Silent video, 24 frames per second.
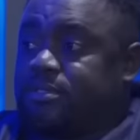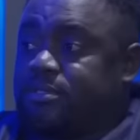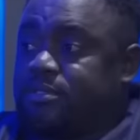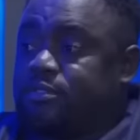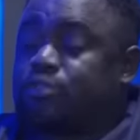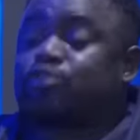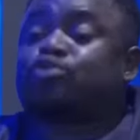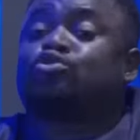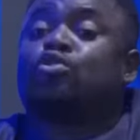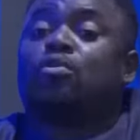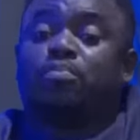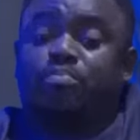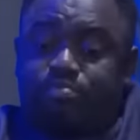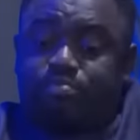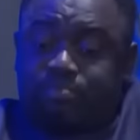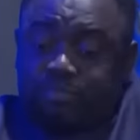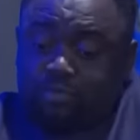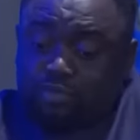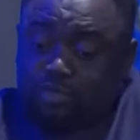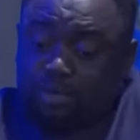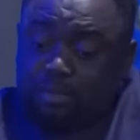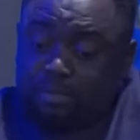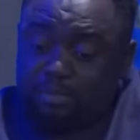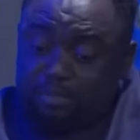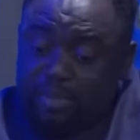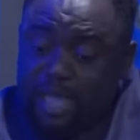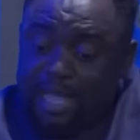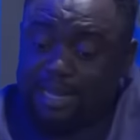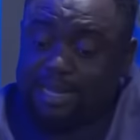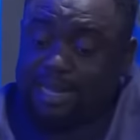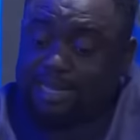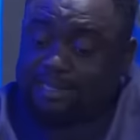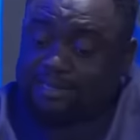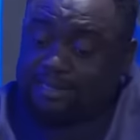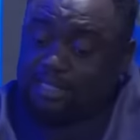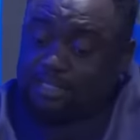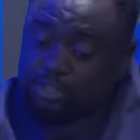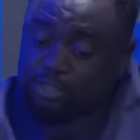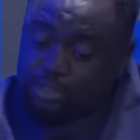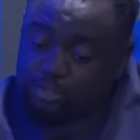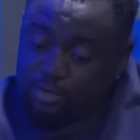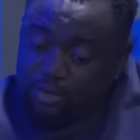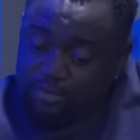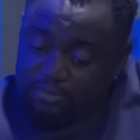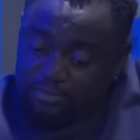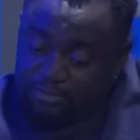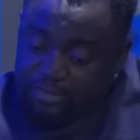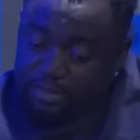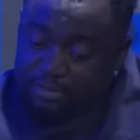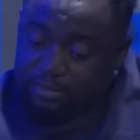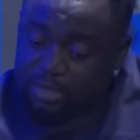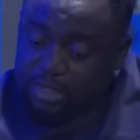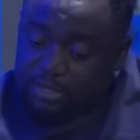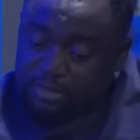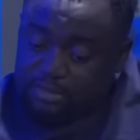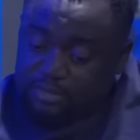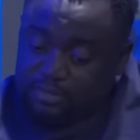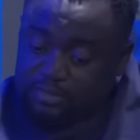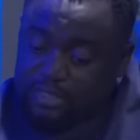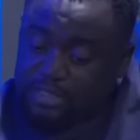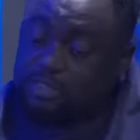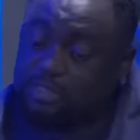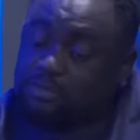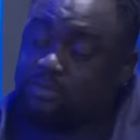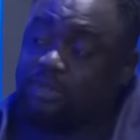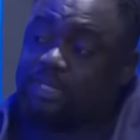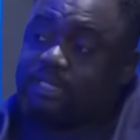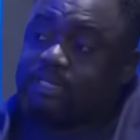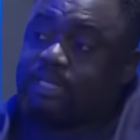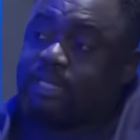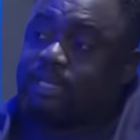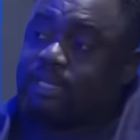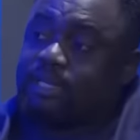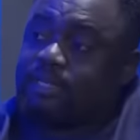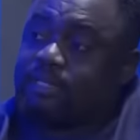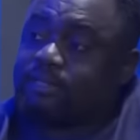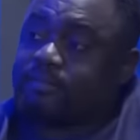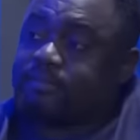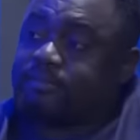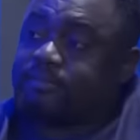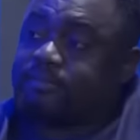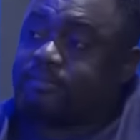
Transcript: Some men are still suffering because of this thing we're saying here.